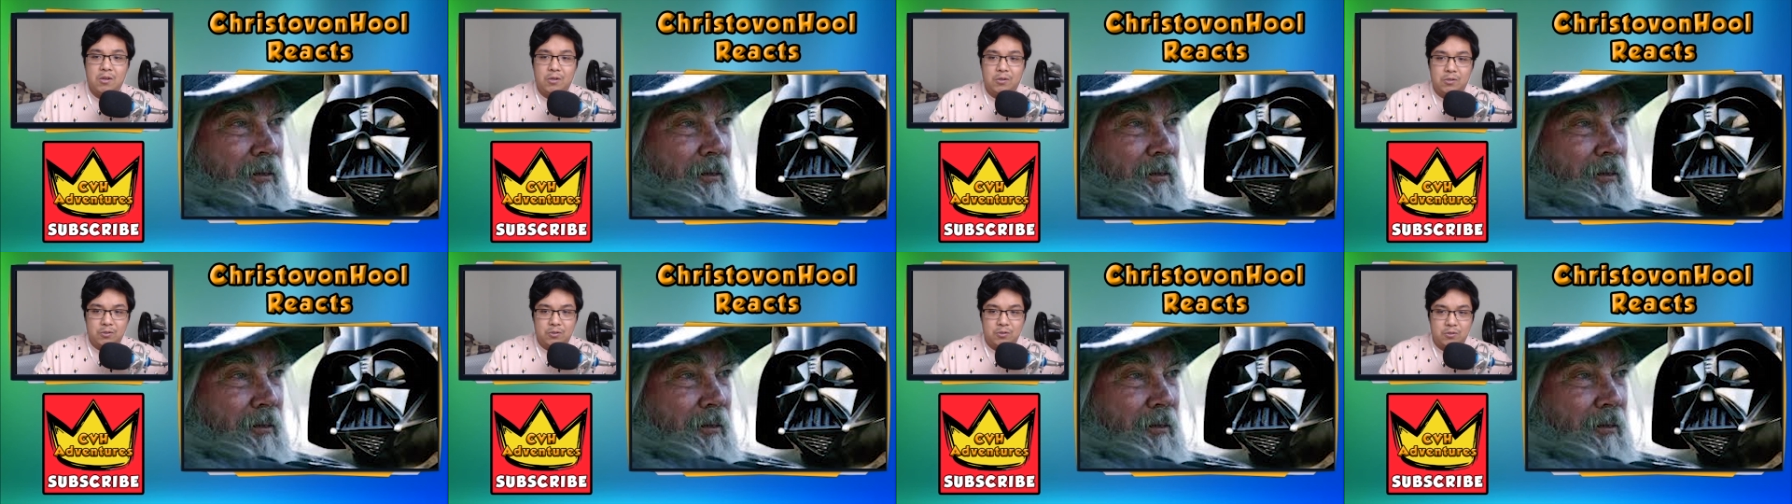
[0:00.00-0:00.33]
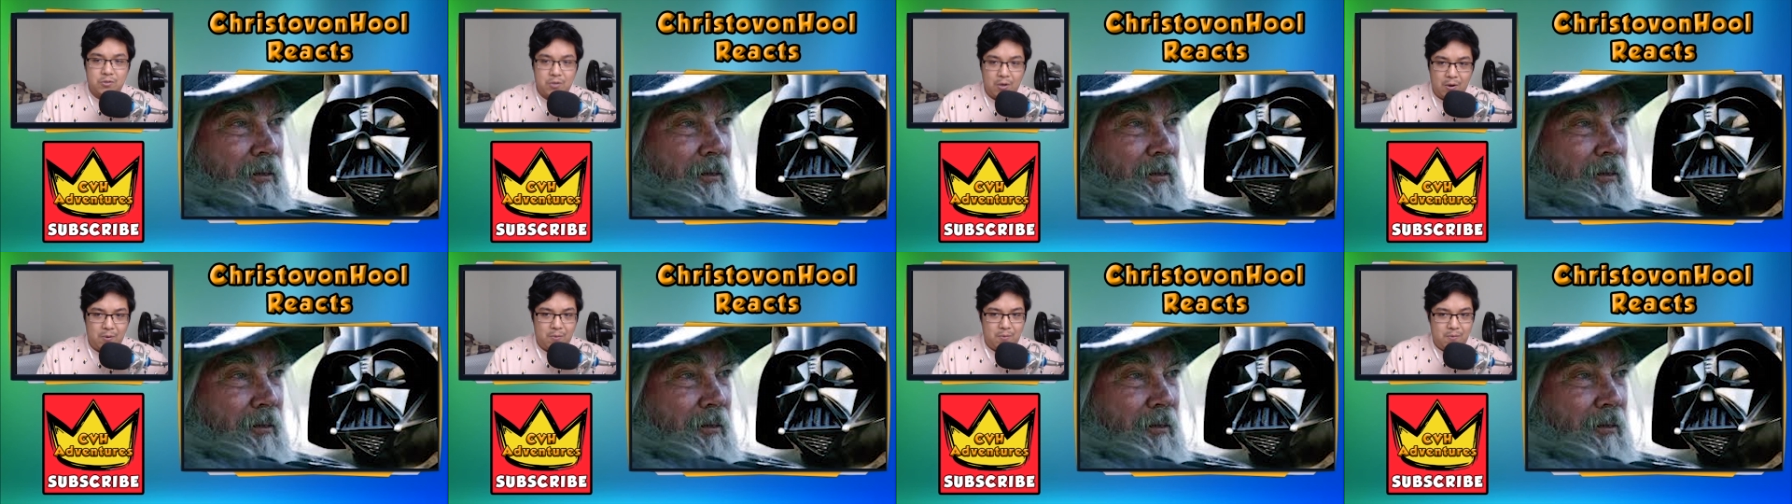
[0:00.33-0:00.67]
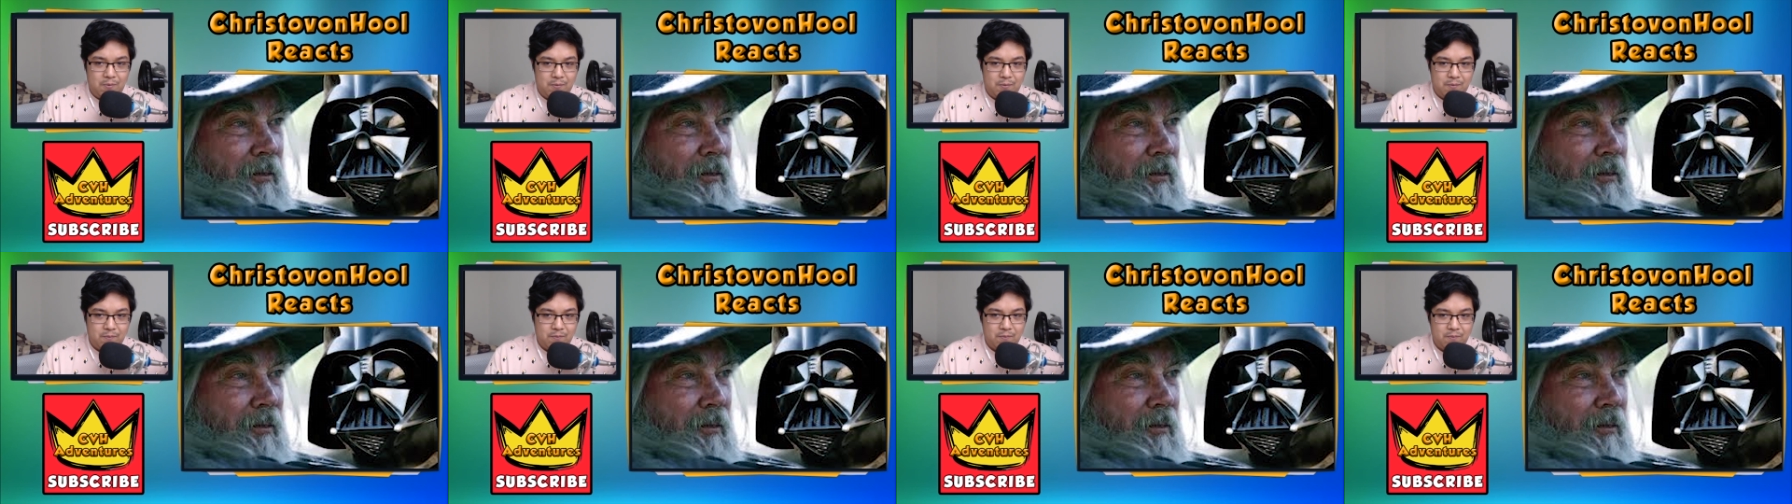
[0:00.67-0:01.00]
So,
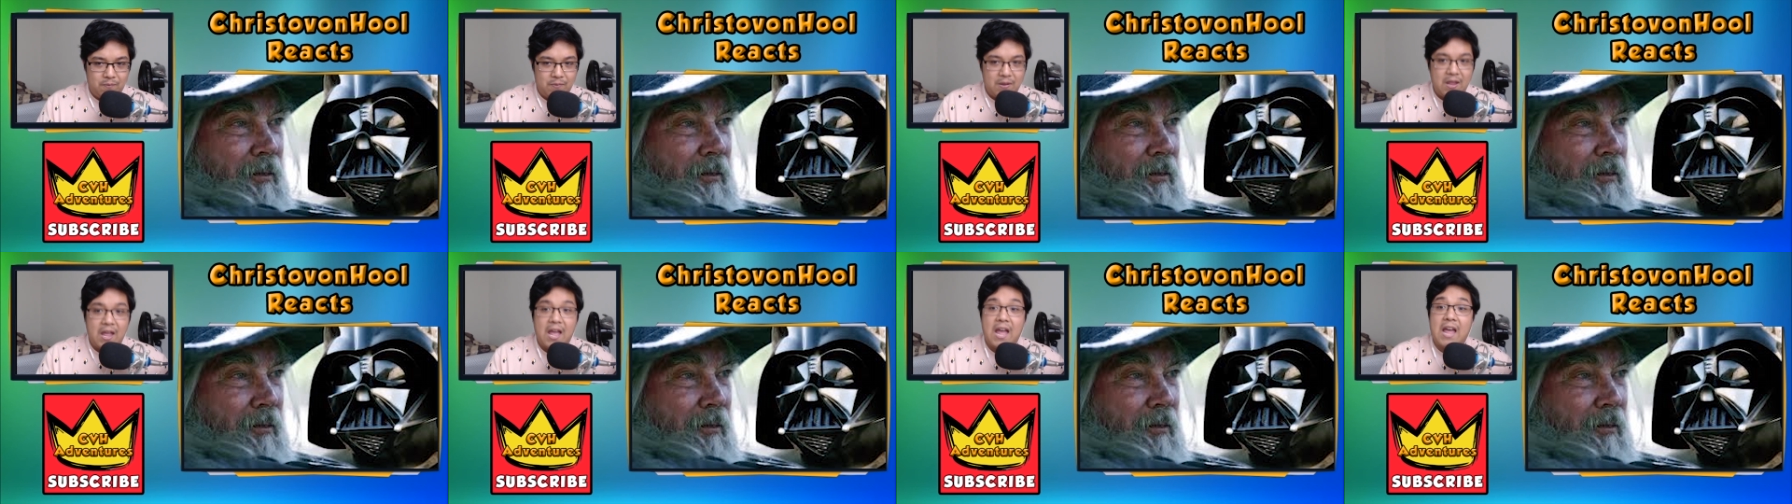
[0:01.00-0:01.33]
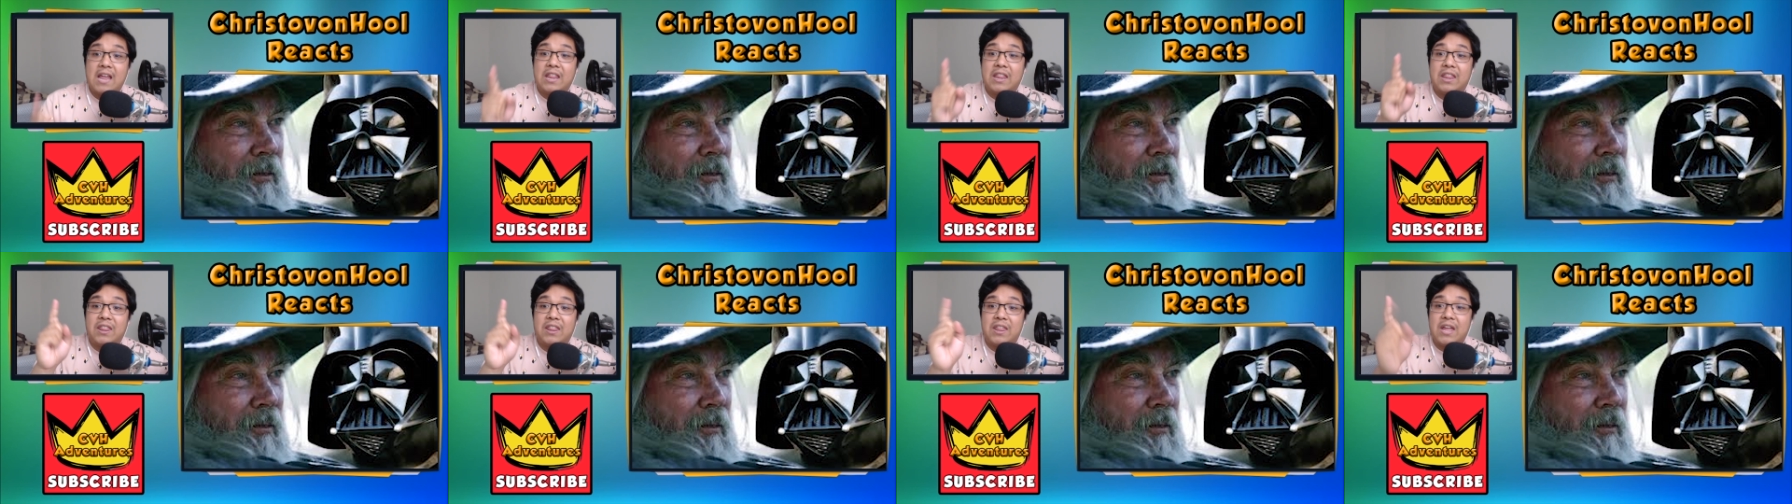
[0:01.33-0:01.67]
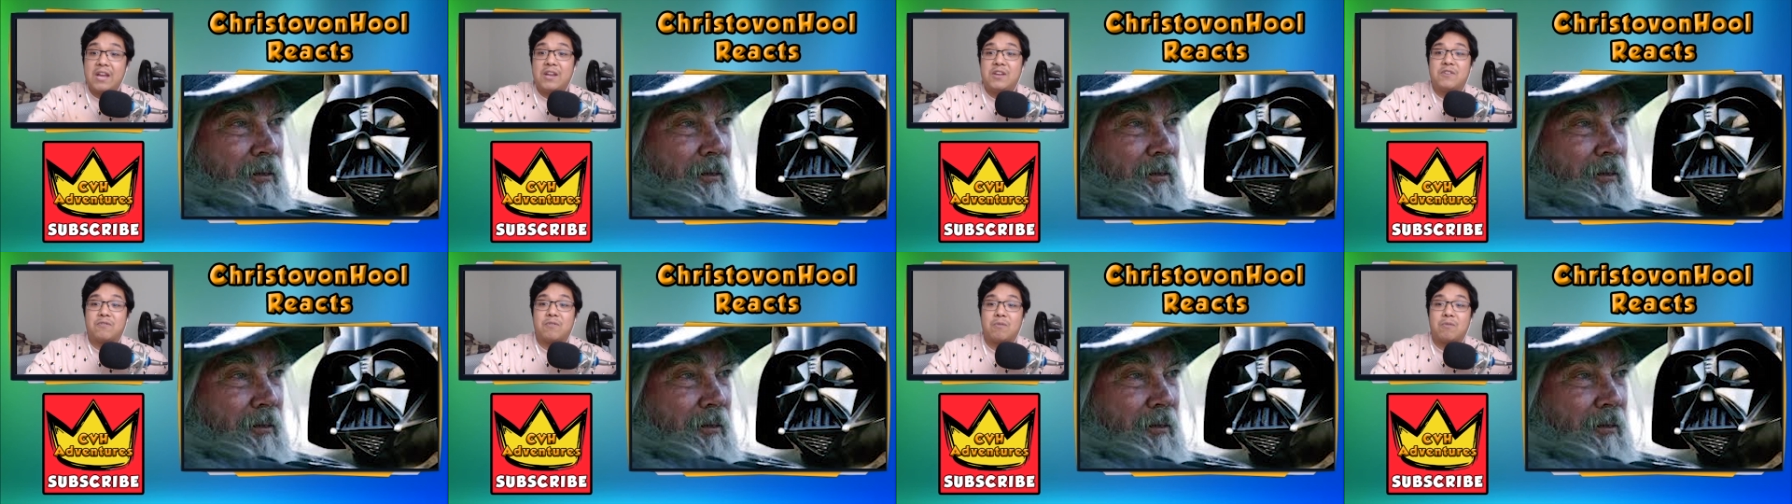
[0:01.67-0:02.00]

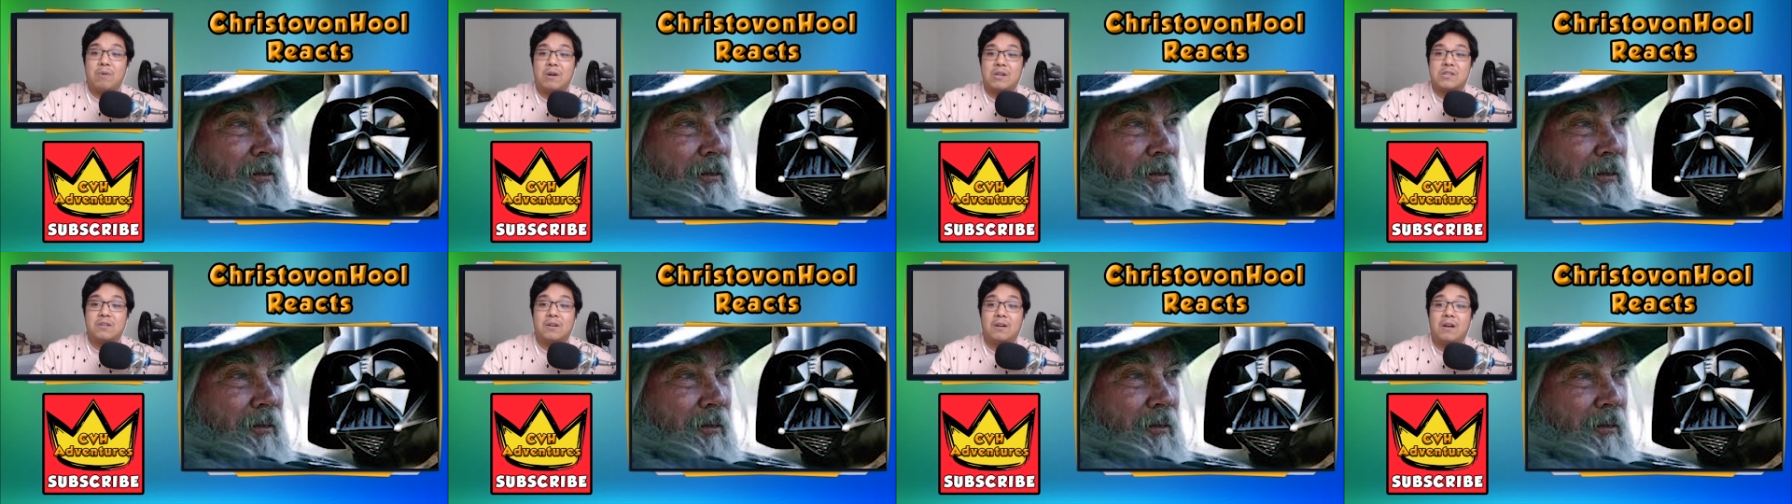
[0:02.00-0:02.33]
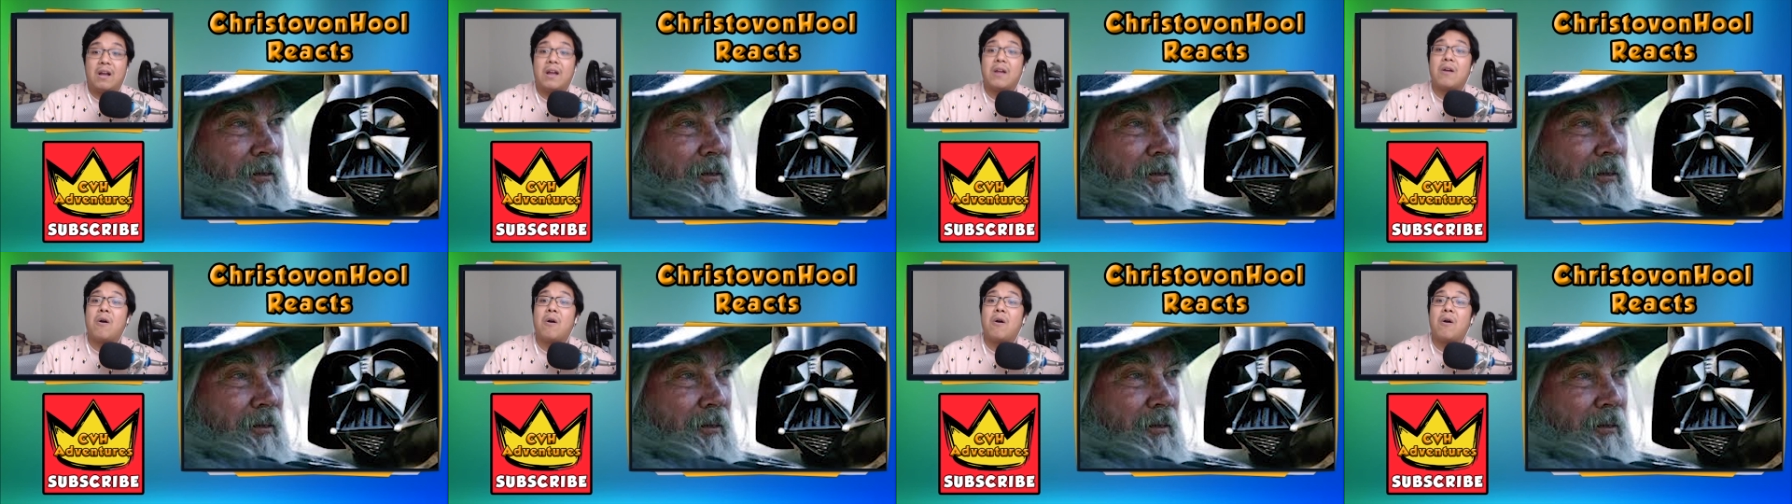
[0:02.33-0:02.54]
thank you for watching. I